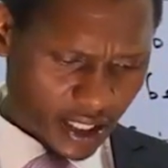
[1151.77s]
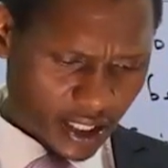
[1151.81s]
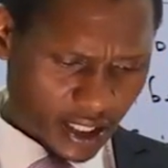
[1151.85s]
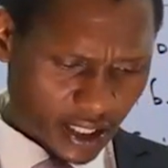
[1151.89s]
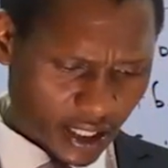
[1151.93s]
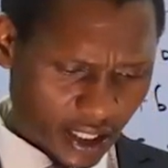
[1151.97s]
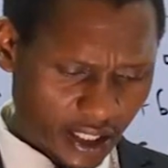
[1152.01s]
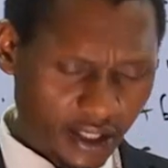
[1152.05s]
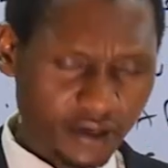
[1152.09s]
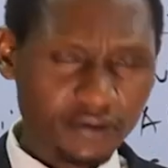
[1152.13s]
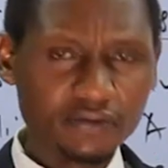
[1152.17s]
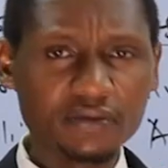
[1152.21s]

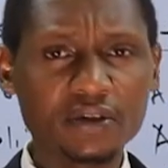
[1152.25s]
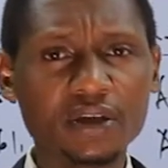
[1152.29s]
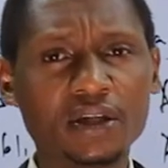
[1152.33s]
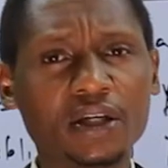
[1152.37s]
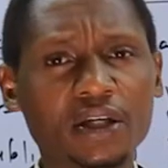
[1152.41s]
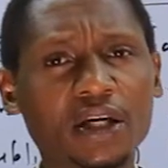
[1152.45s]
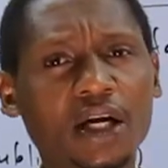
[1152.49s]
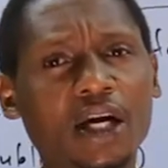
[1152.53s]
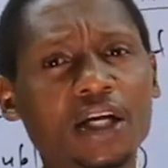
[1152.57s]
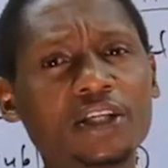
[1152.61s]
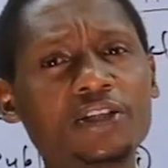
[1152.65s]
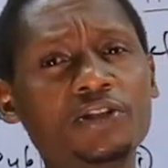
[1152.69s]
in
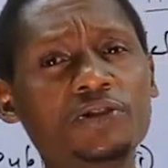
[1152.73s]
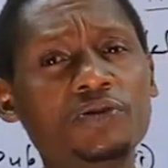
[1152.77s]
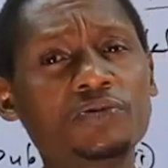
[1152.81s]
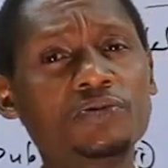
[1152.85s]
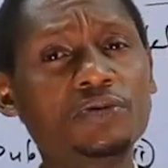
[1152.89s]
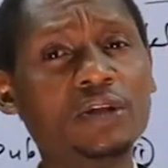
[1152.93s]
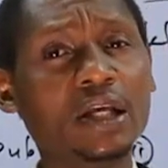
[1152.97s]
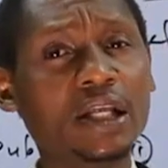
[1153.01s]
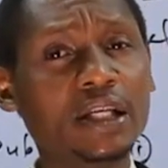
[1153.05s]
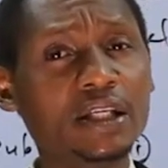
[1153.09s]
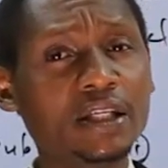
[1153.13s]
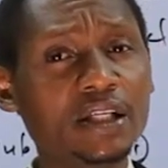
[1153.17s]
regard to
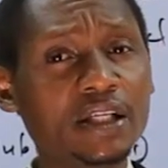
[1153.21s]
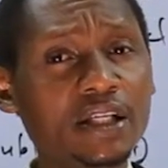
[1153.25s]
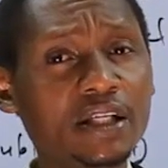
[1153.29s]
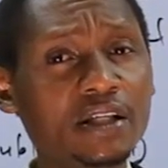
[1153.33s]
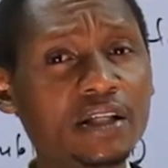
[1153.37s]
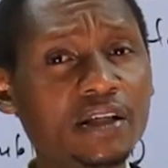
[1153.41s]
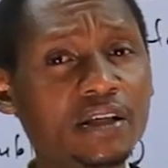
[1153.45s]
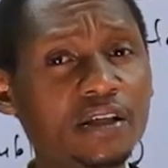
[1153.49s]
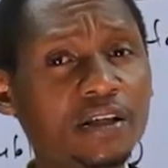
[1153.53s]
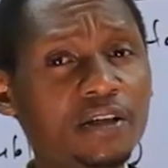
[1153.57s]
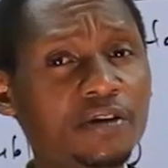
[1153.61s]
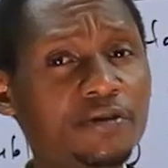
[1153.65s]
the
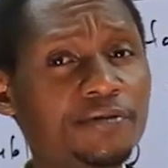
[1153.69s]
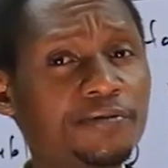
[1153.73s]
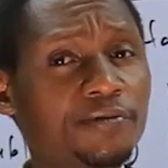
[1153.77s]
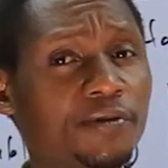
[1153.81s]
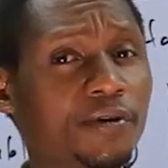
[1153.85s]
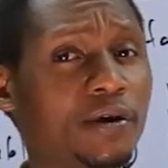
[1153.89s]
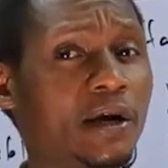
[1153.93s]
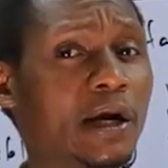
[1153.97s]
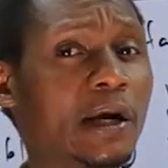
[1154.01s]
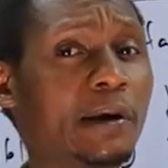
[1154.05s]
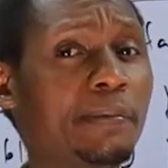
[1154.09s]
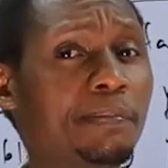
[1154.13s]
need
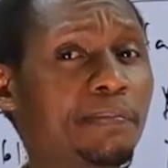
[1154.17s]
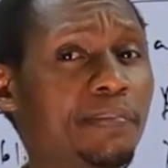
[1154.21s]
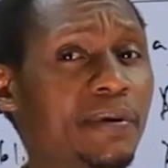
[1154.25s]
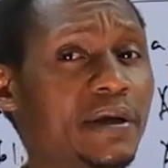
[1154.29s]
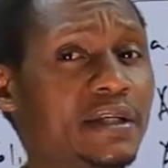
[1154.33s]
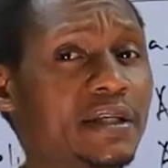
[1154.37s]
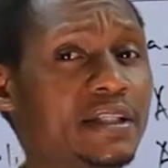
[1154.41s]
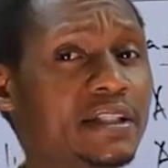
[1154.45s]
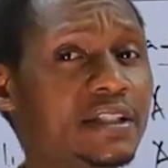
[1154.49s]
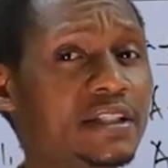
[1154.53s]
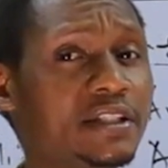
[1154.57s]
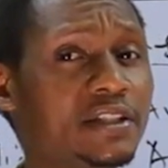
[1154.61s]
for
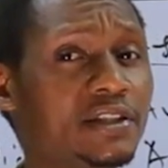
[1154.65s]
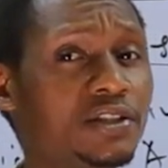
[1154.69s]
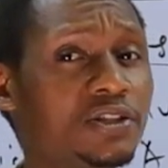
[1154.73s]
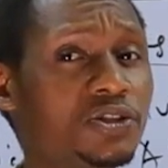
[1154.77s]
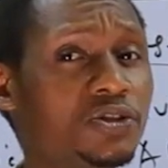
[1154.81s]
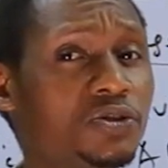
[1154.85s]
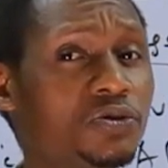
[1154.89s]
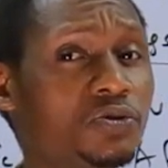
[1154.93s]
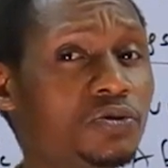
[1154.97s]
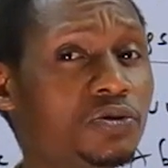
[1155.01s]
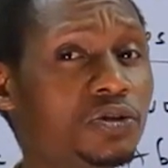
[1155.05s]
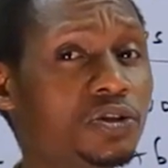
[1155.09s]
companies
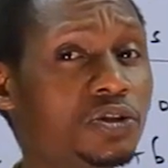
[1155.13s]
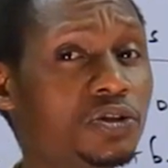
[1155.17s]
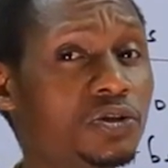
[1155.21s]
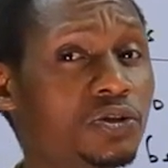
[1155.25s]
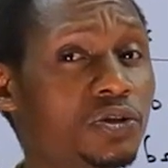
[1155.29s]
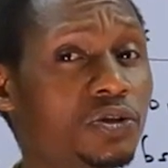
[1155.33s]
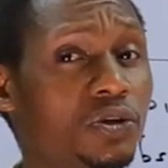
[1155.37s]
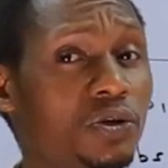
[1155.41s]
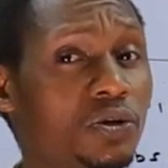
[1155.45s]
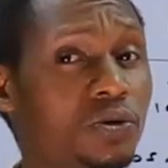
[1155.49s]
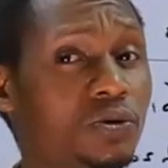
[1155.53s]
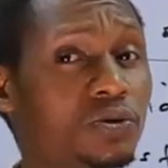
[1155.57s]
to
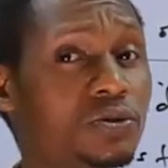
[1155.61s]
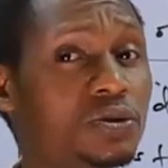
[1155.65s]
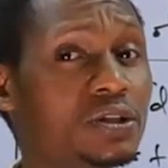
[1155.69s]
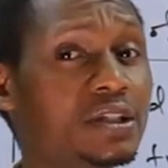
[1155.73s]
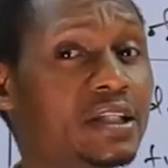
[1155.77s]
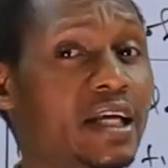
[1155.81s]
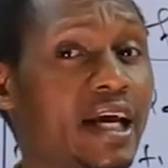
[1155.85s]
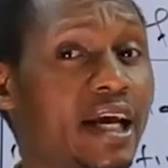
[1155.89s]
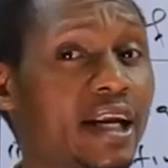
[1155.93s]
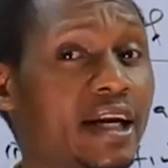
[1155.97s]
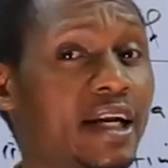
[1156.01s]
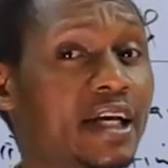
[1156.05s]
disclose
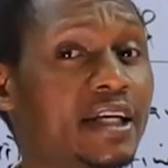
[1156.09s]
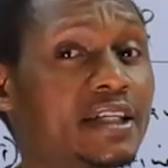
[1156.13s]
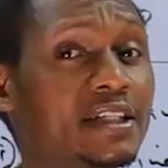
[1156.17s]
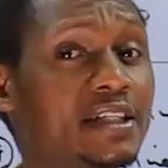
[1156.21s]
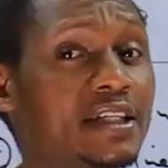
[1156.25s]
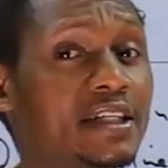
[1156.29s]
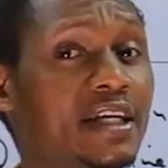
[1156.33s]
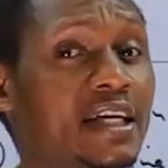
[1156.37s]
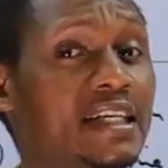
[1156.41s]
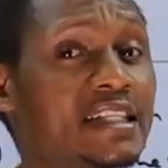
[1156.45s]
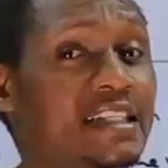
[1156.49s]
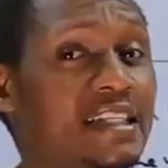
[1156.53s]

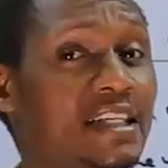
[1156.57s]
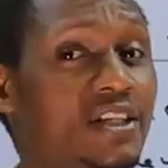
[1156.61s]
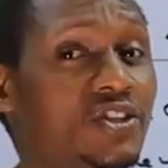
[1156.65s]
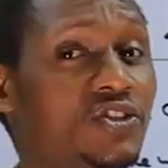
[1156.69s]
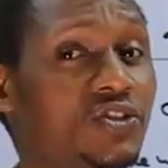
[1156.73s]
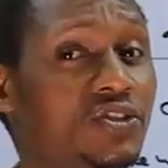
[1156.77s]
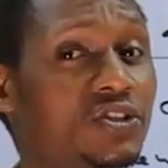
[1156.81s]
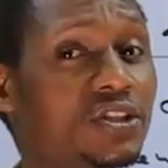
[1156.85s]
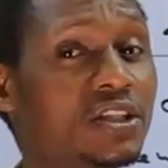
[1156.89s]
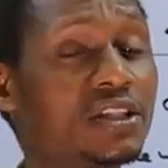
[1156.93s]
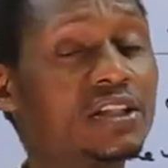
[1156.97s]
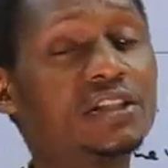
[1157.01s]
directors'
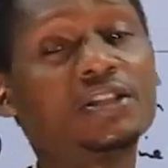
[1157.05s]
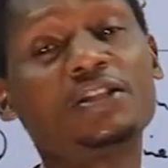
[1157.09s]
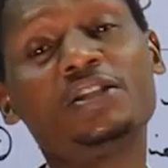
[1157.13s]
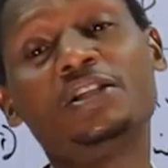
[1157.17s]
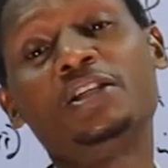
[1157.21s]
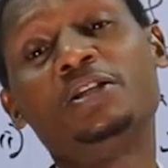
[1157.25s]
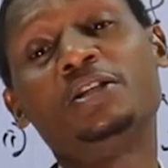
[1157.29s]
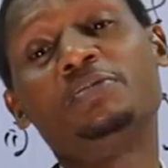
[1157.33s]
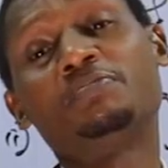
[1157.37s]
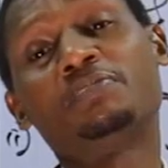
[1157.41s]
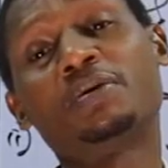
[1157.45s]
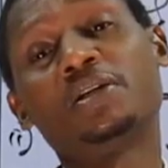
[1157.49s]
interest
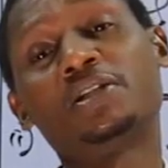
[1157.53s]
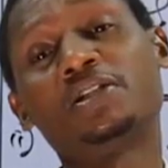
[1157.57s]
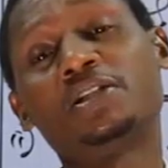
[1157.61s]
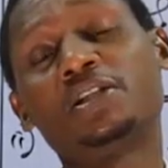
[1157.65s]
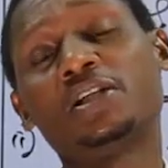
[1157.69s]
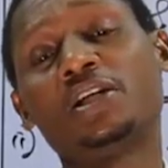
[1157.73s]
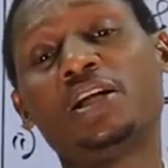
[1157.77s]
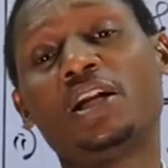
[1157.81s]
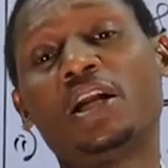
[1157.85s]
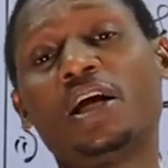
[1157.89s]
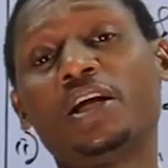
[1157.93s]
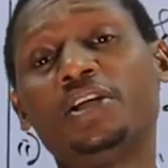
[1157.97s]
in
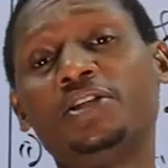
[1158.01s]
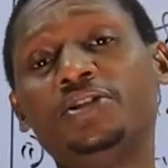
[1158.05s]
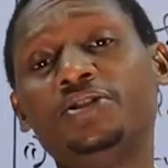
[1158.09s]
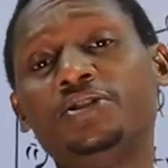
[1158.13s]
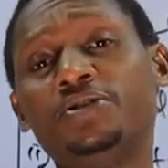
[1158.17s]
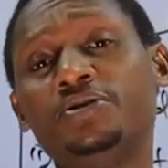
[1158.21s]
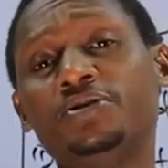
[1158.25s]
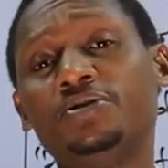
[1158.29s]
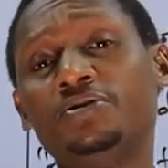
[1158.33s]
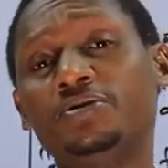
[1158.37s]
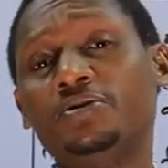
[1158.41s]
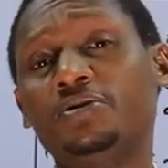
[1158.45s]
particular
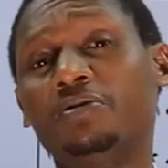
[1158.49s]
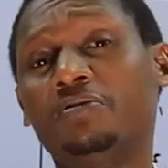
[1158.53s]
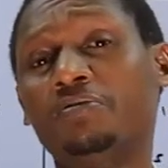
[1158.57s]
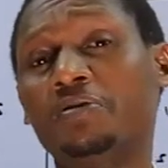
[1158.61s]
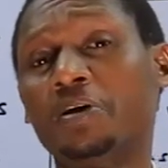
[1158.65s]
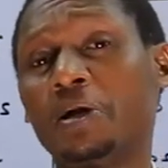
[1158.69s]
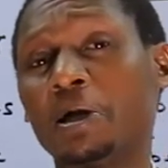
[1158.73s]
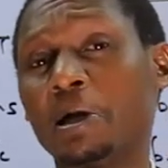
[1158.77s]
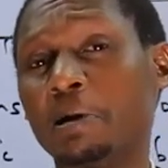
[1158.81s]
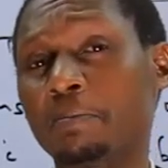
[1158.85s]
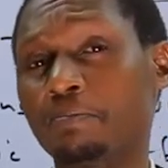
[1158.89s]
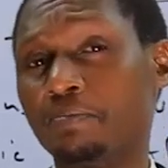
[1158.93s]
issues of
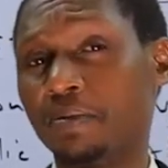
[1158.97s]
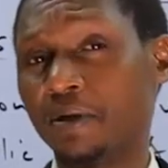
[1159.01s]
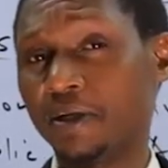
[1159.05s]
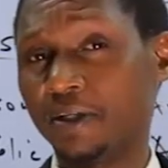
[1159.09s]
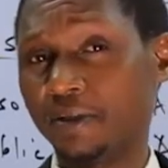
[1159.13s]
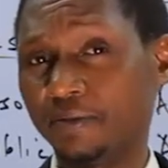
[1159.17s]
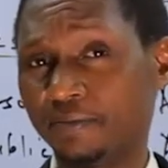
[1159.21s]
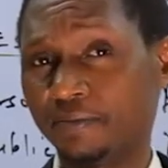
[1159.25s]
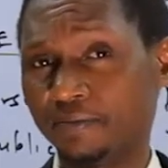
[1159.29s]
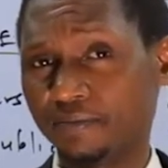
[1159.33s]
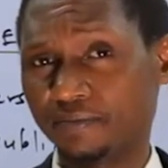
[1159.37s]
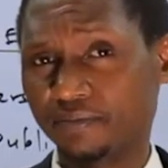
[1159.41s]
the company.